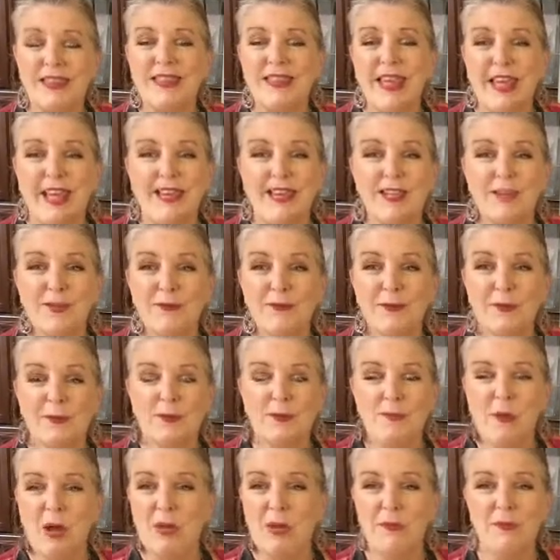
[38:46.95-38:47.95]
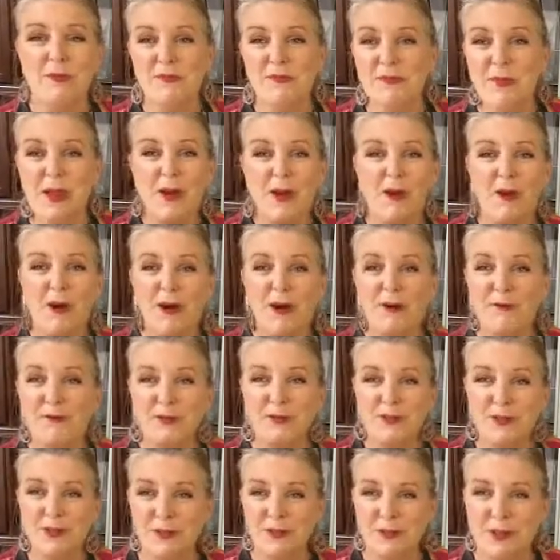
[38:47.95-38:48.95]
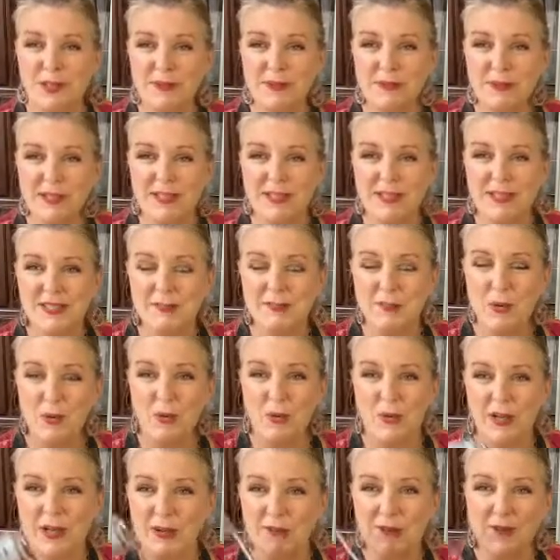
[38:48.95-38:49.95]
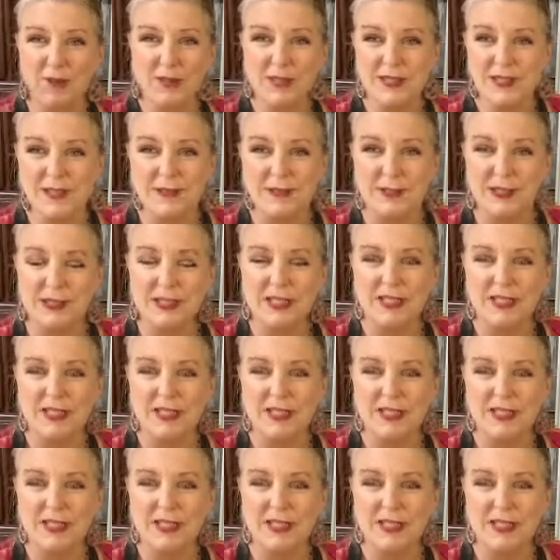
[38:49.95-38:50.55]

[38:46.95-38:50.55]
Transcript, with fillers: Thank you from the bottom of my heart for joining me this morning for this little